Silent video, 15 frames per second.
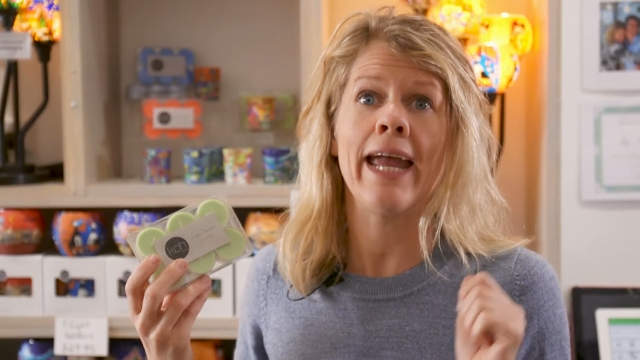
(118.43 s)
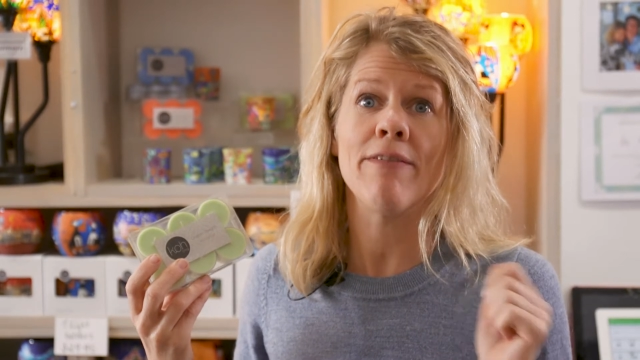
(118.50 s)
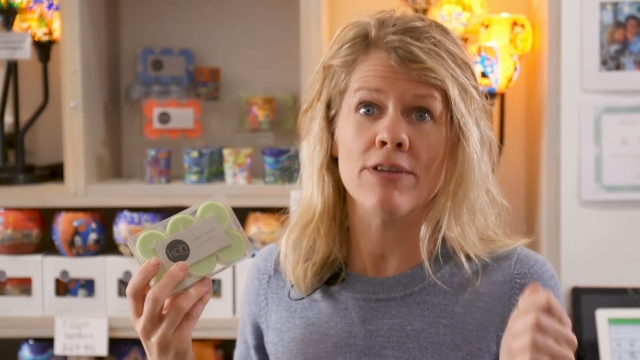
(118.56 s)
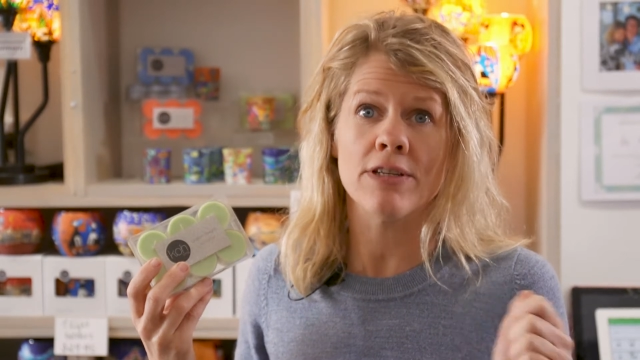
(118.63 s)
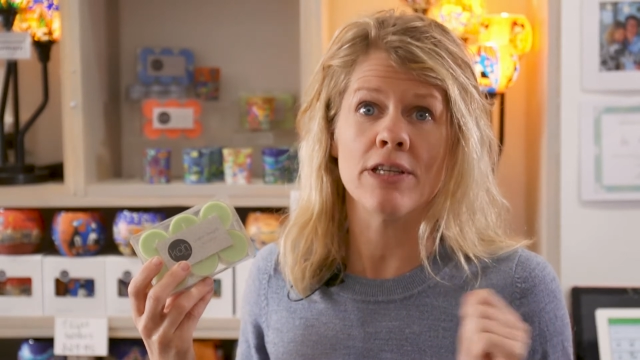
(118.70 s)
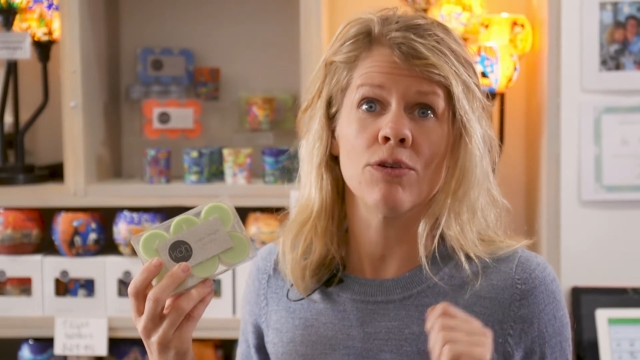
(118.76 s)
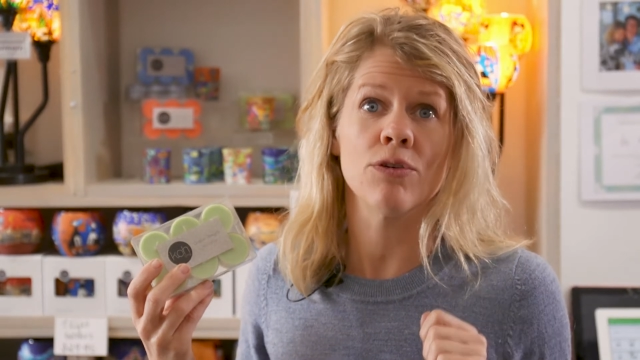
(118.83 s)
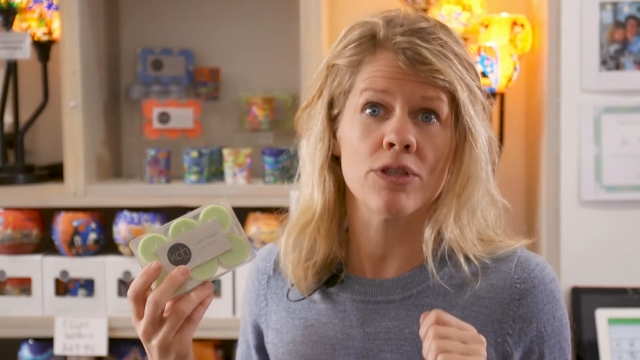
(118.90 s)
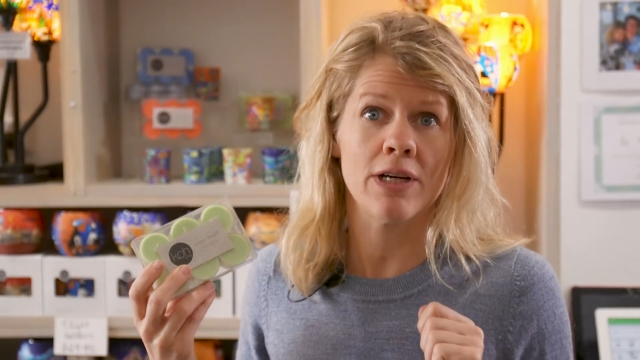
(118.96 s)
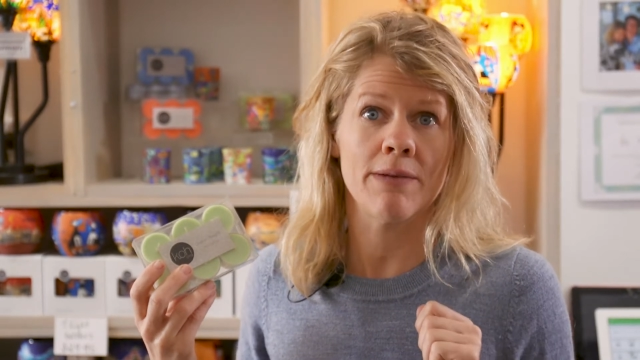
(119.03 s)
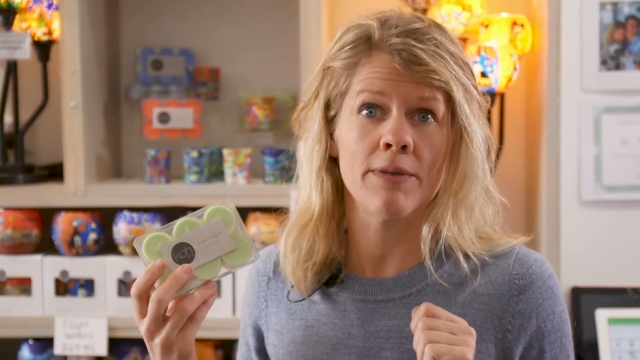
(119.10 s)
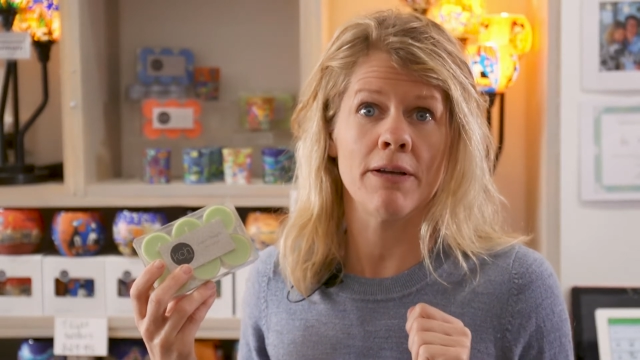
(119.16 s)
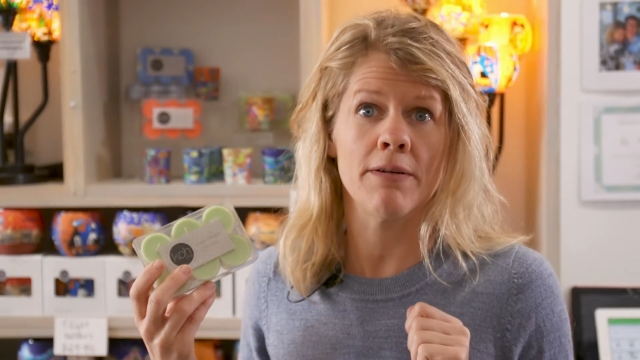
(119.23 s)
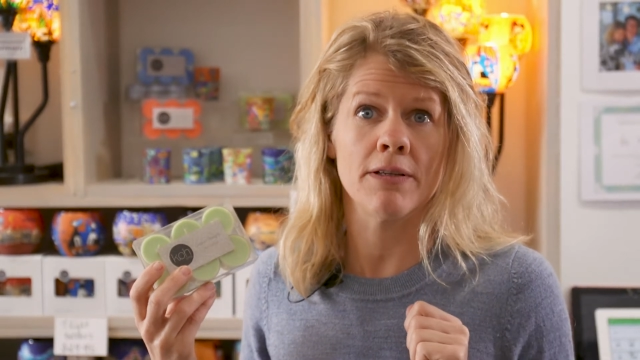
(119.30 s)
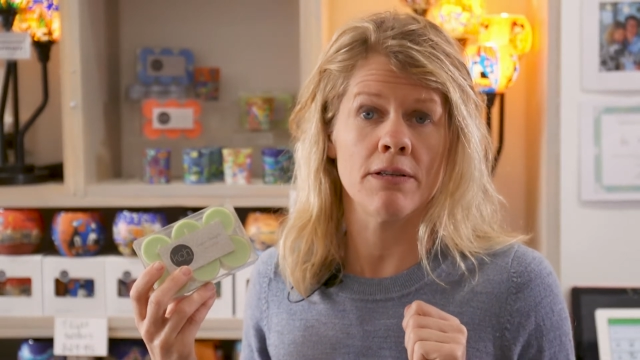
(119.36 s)
every single
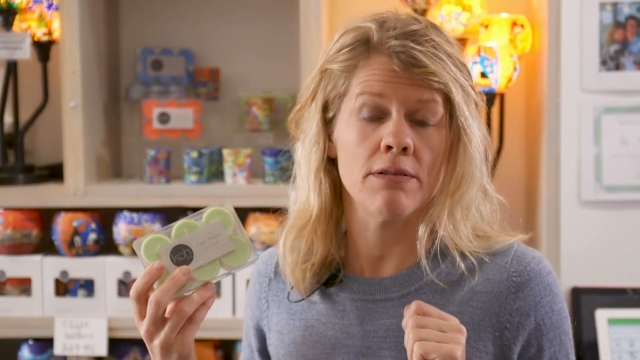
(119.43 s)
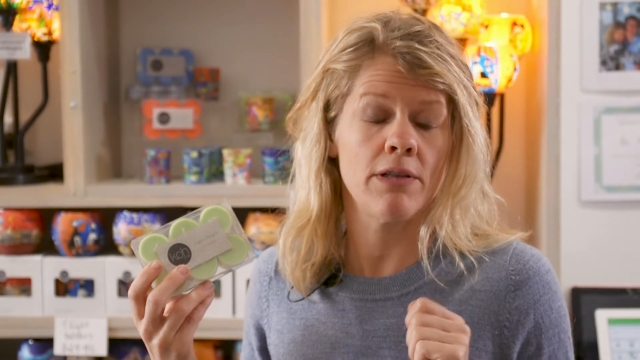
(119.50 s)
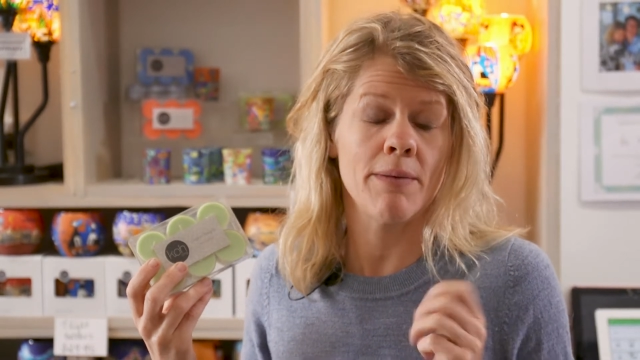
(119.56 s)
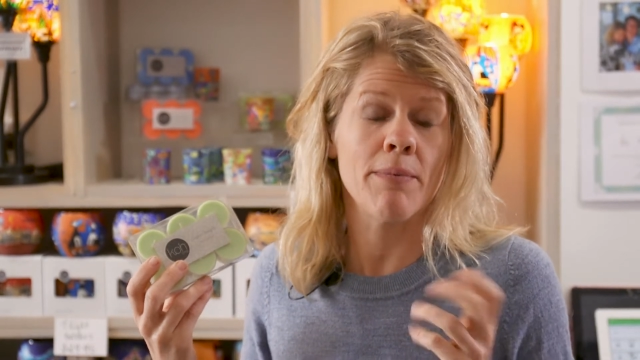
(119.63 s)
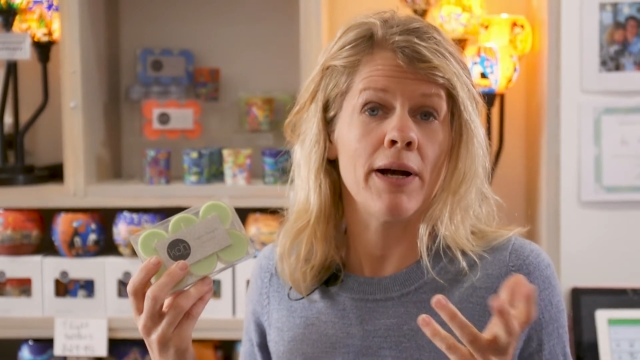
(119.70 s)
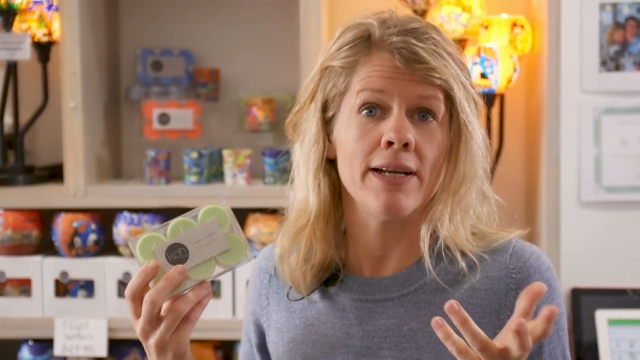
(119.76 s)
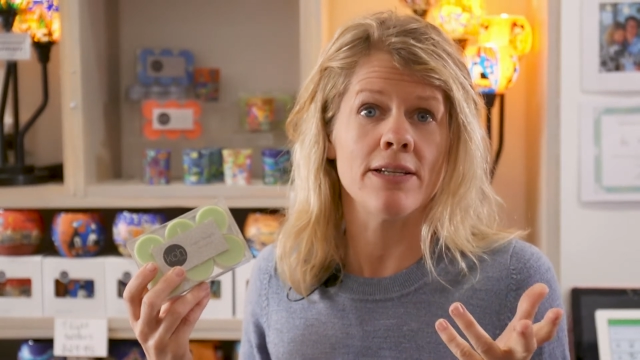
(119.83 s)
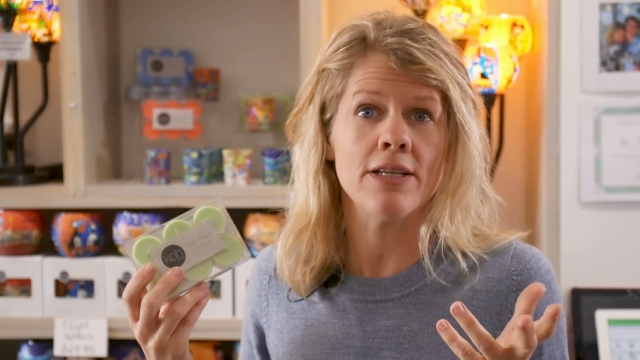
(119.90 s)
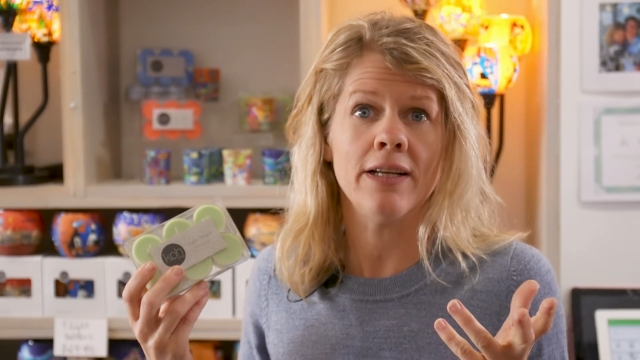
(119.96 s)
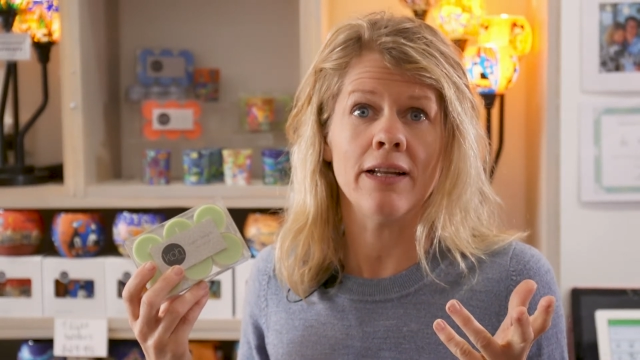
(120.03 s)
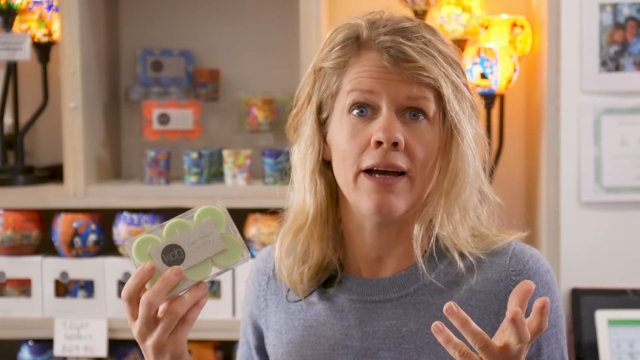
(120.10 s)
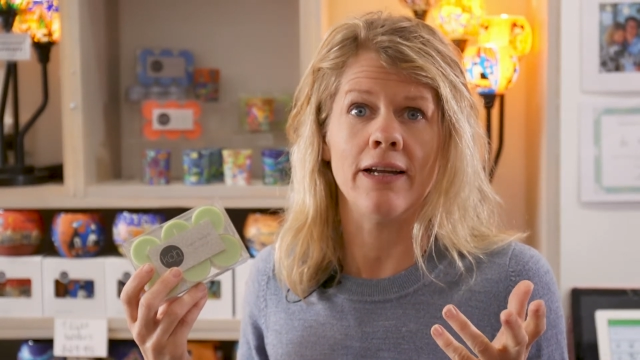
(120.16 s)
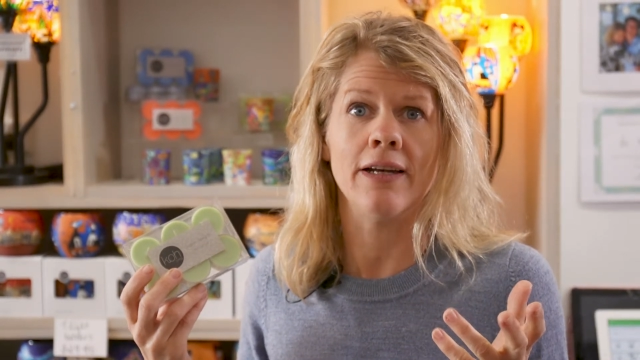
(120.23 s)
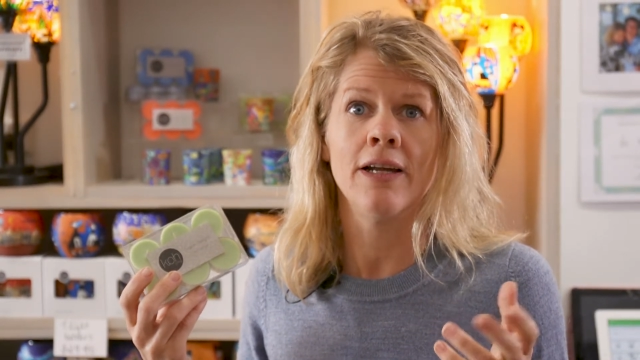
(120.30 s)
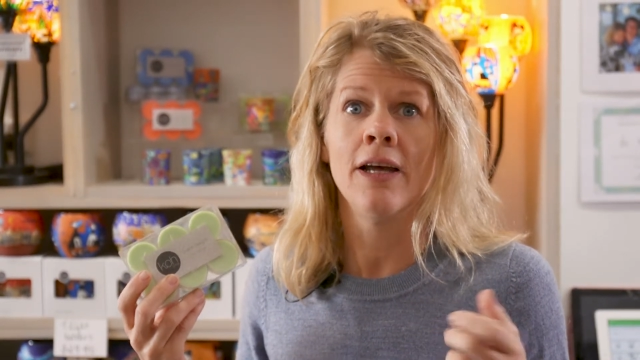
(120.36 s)
time they buy a tea
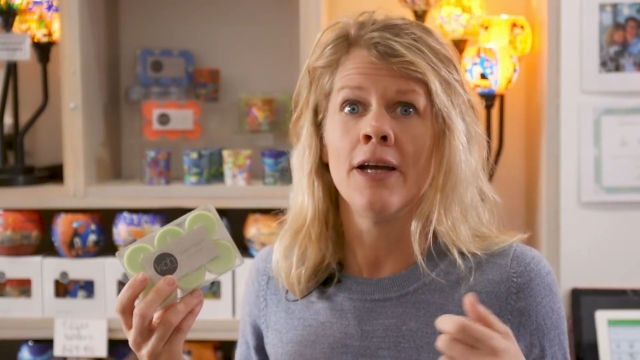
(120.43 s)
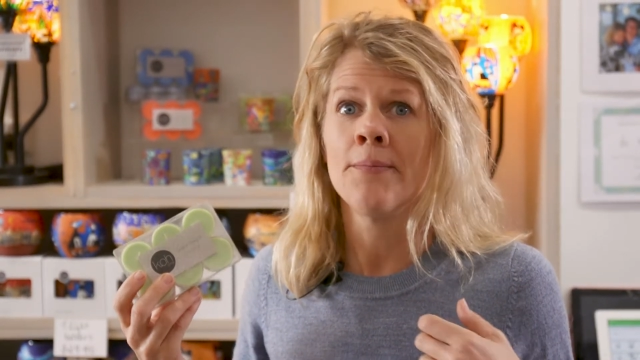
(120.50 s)
light.